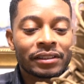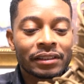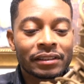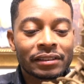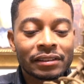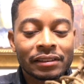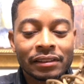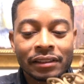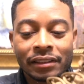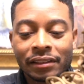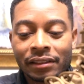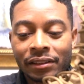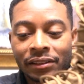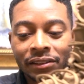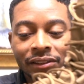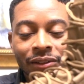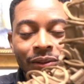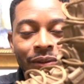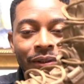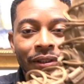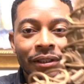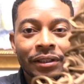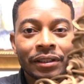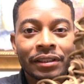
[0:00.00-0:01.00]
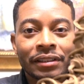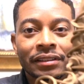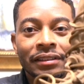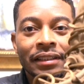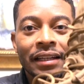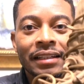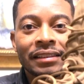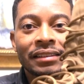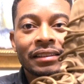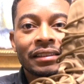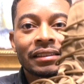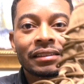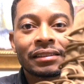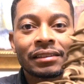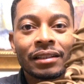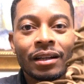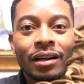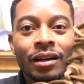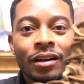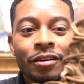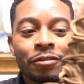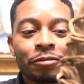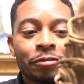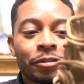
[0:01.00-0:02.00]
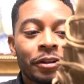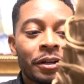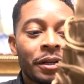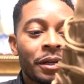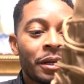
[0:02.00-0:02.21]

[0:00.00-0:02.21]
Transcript: It looks so good. It's nice and soft.